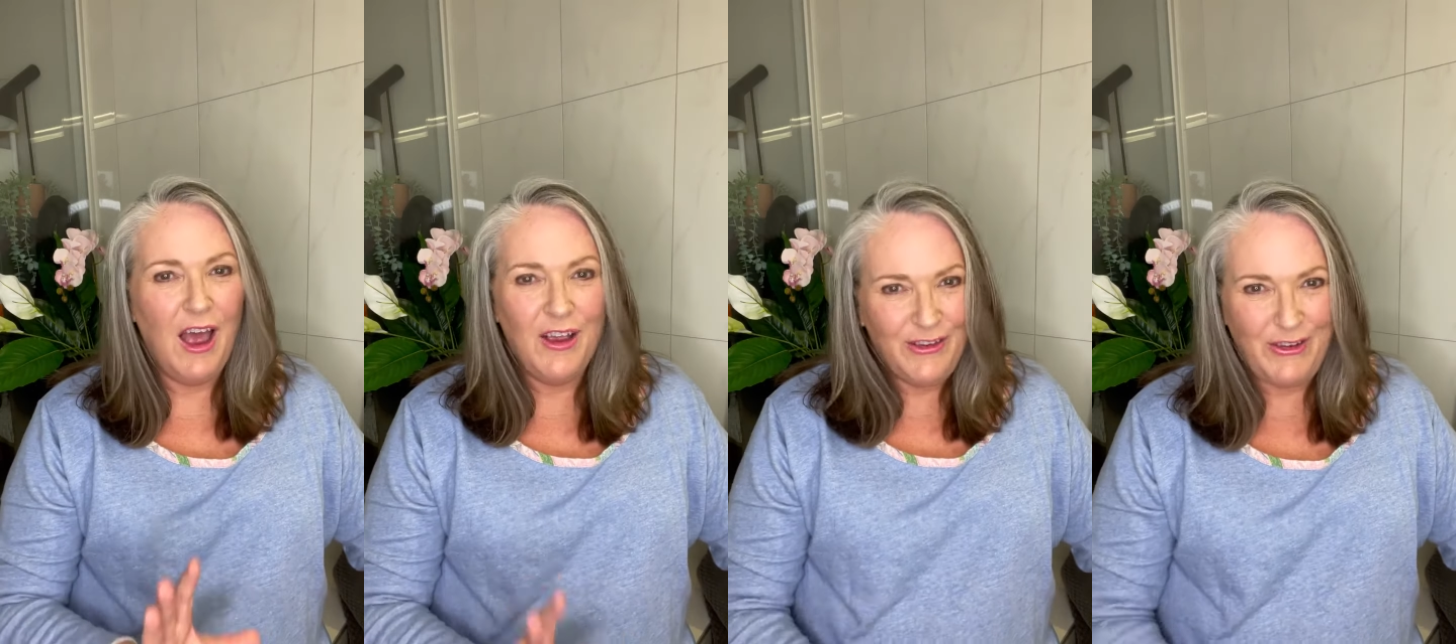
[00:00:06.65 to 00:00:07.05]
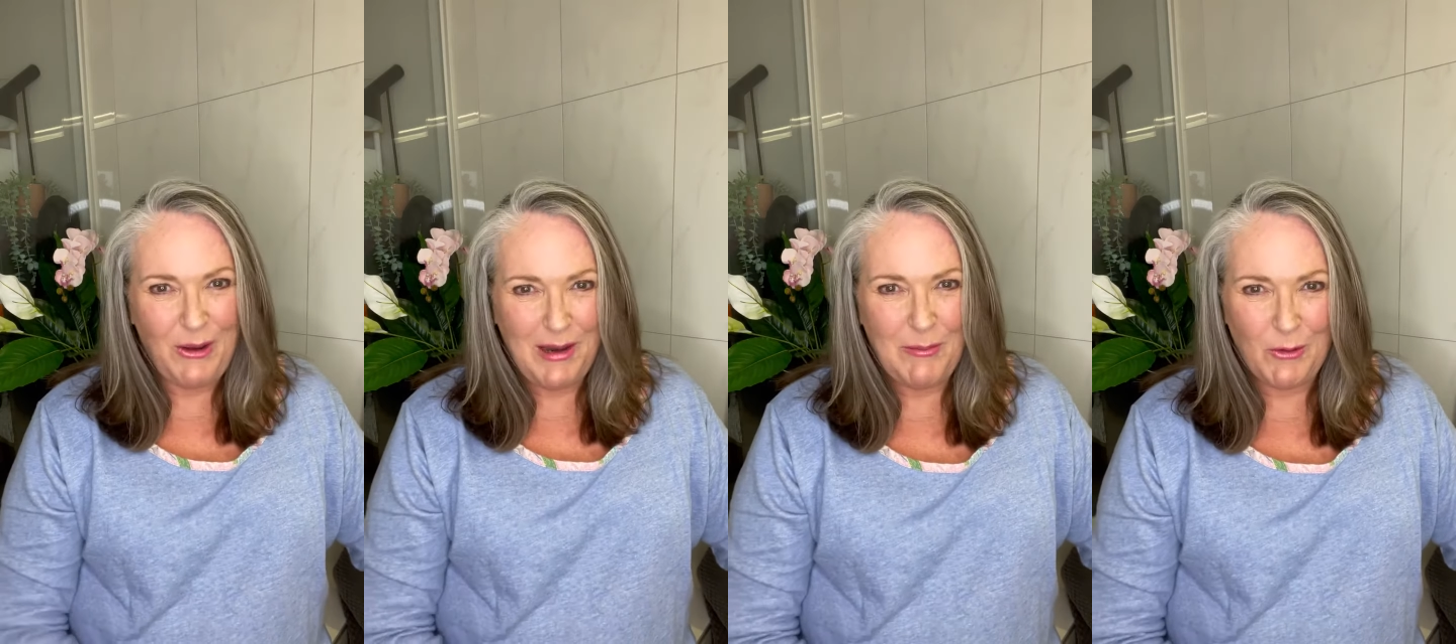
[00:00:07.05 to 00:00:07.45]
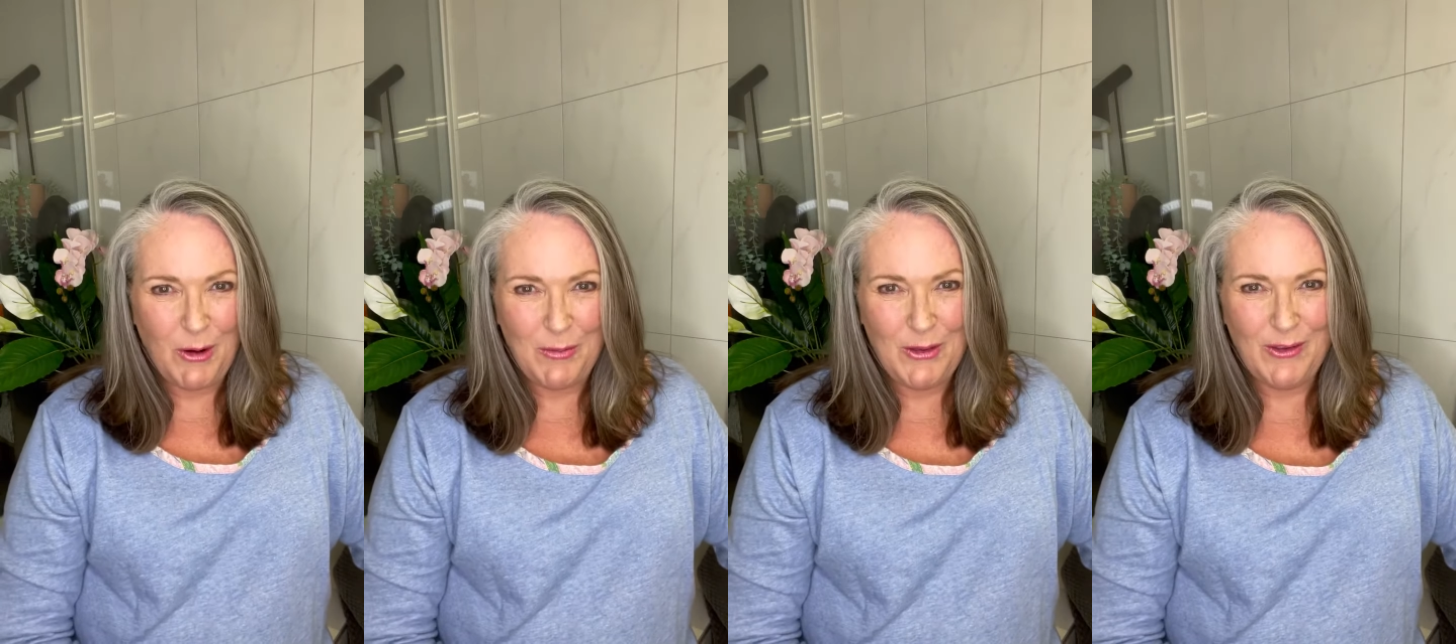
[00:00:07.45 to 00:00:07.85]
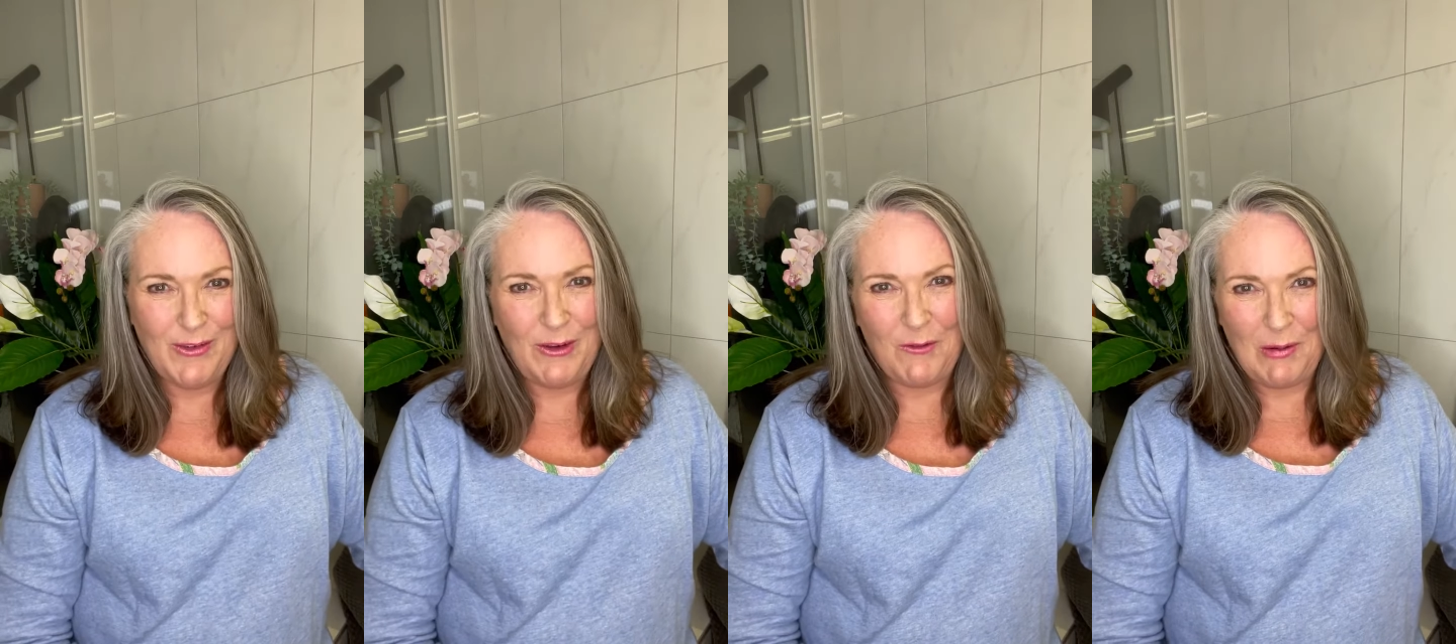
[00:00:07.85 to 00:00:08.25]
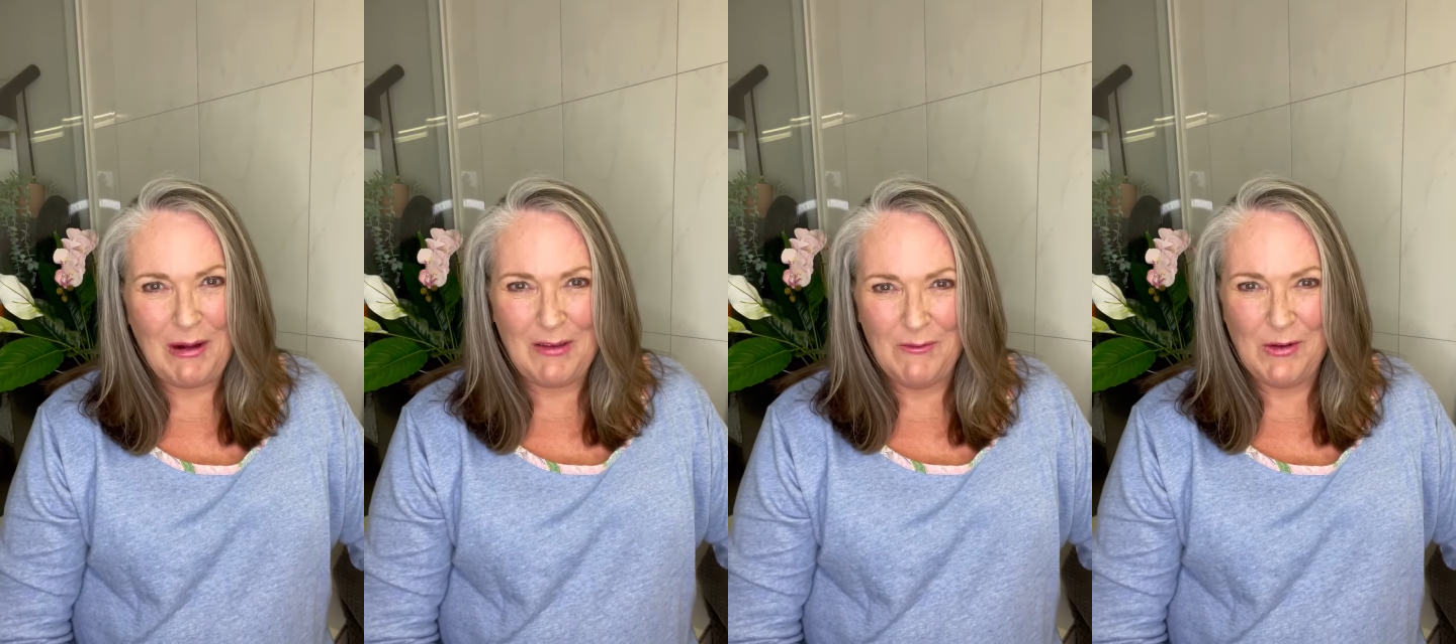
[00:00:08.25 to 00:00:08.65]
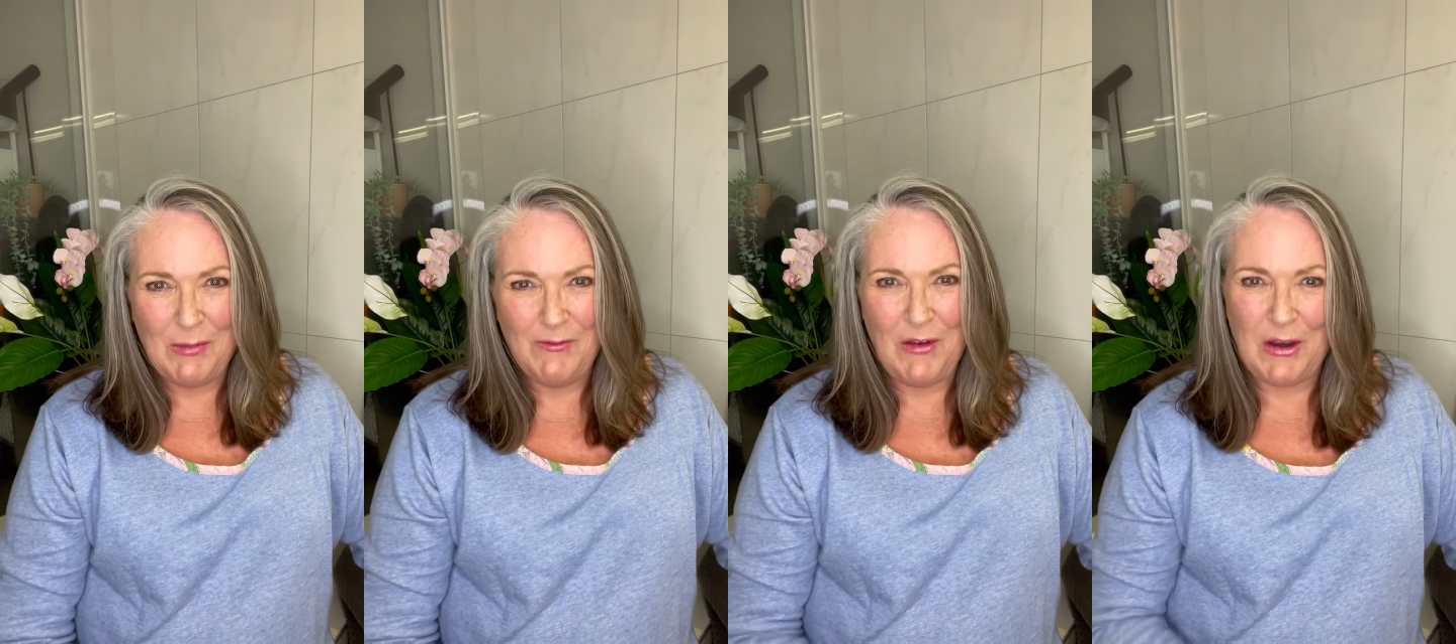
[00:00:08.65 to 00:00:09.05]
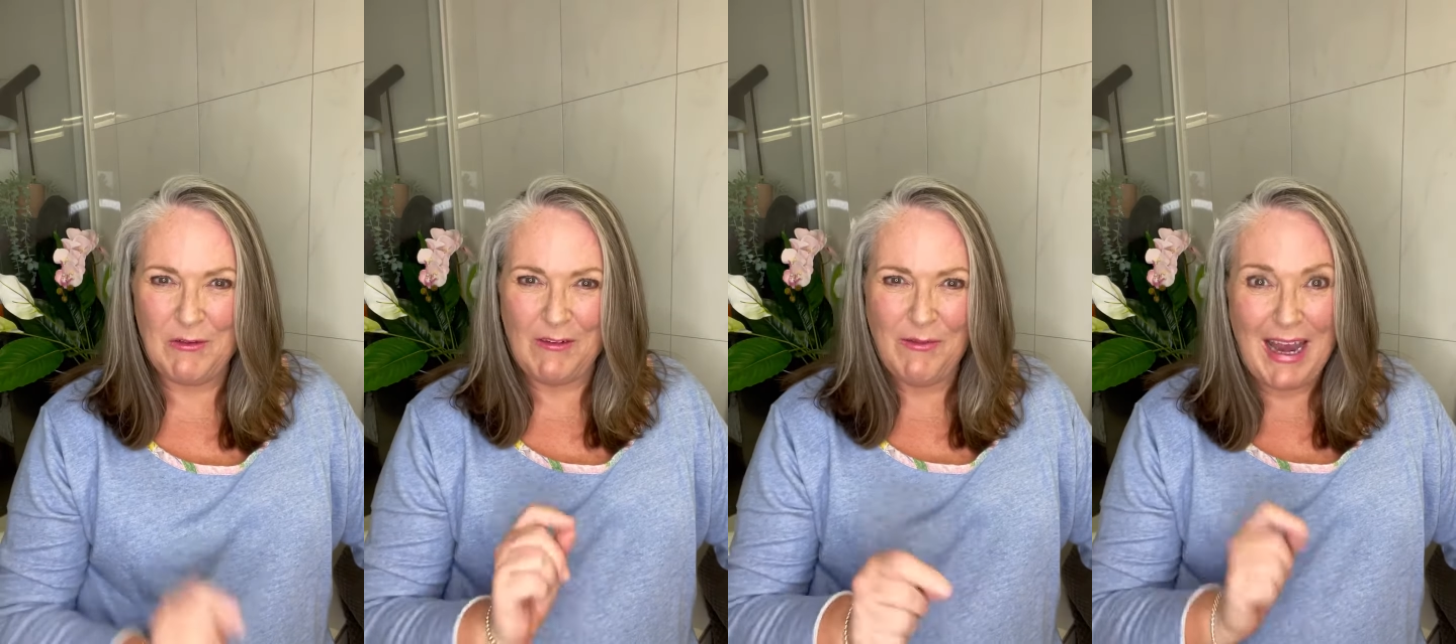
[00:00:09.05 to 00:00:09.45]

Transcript: so many more options of where I can film and photograph.